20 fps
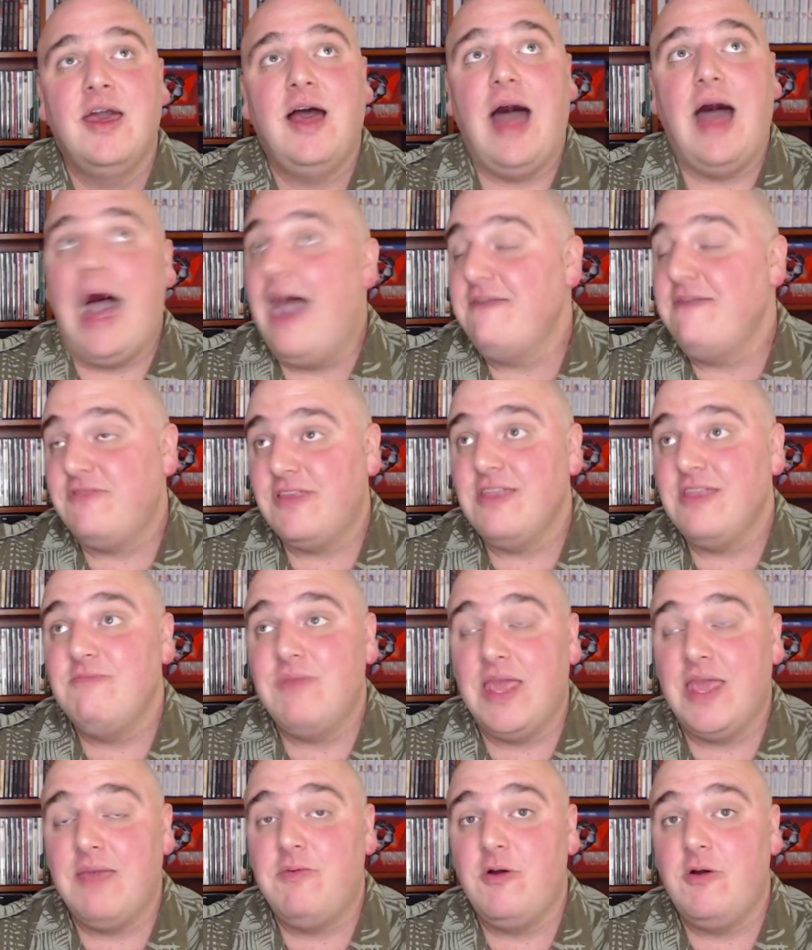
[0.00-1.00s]
I've seen
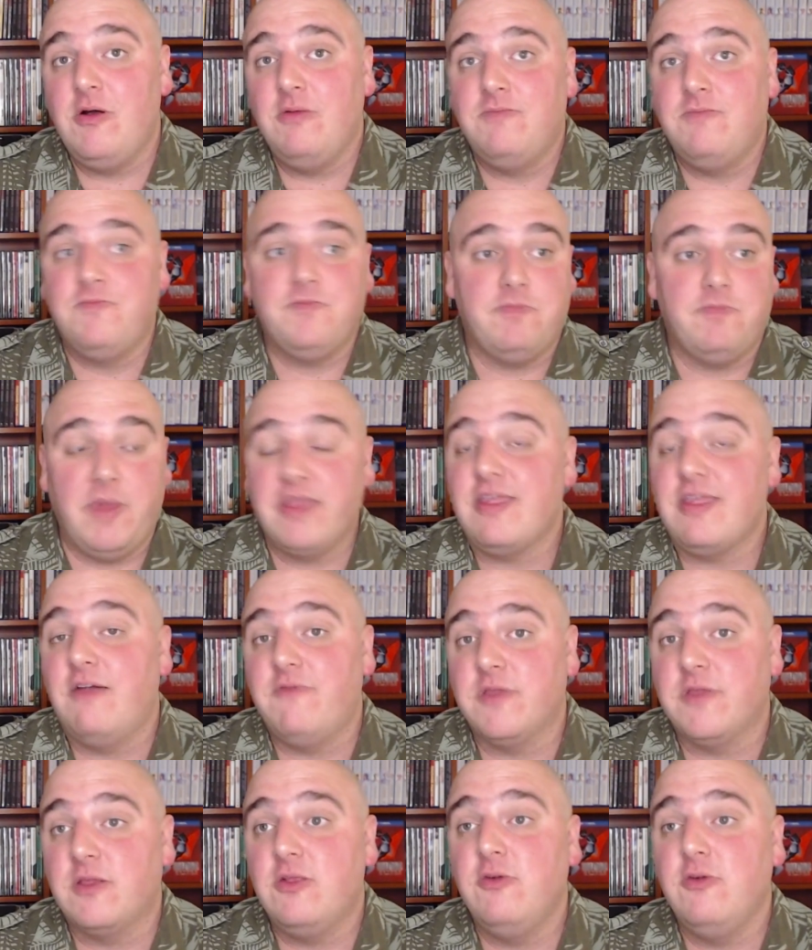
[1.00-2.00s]
people, myself
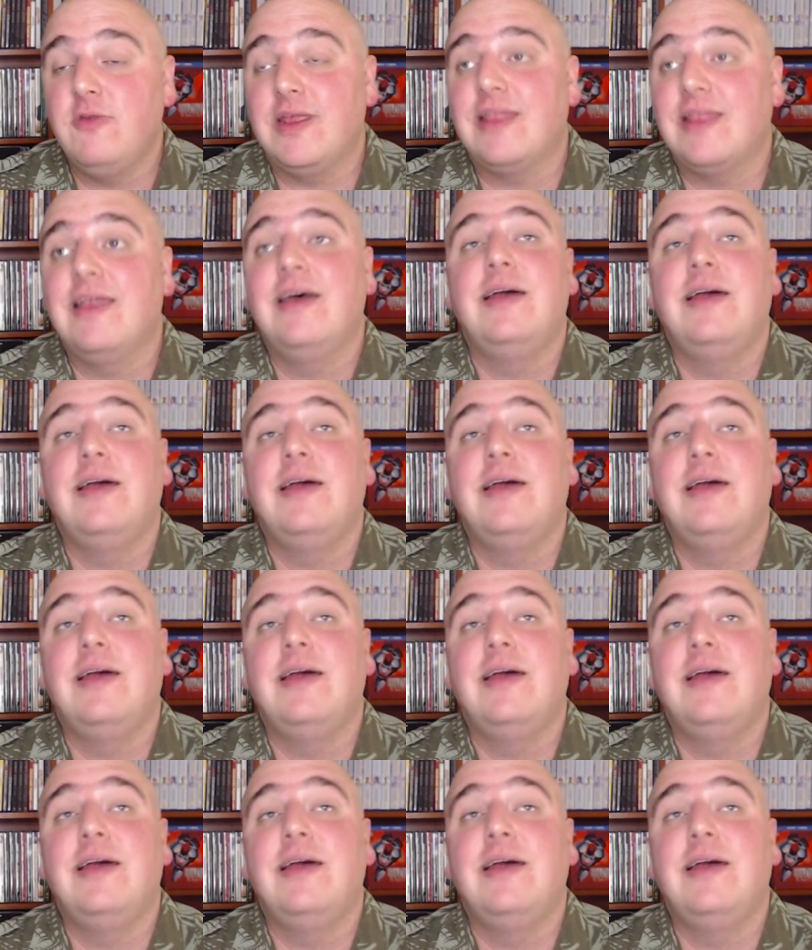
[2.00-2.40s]
included,